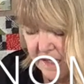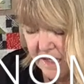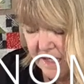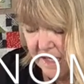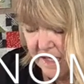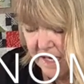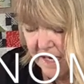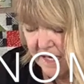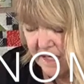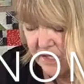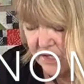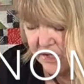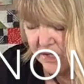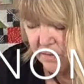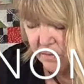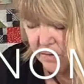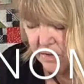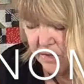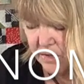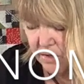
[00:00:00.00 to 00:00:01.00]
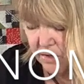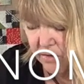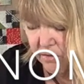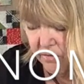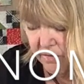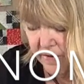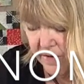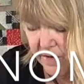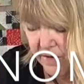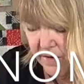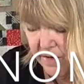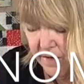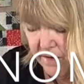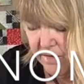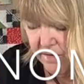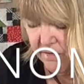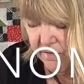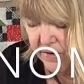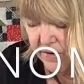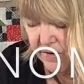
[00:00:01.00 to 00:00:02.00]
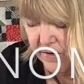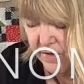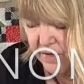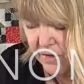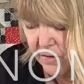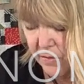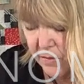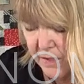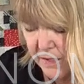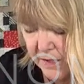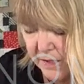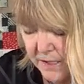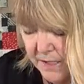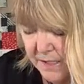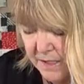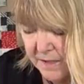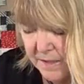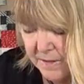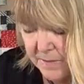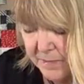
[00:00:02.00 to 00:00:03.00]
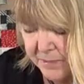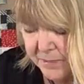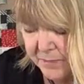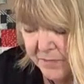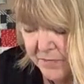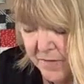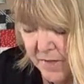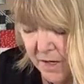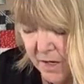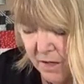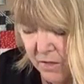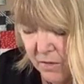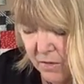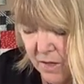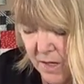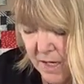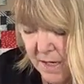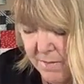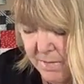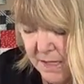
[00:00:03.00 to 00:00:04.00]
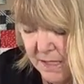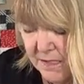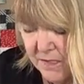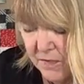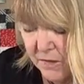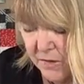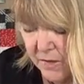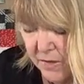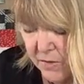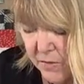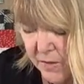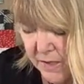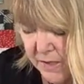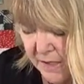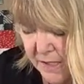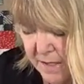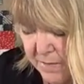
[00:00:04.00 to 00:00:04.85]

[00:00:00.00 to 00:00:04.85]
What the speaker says: that actually will sew very, very quickly. Although I'm not sewing quickly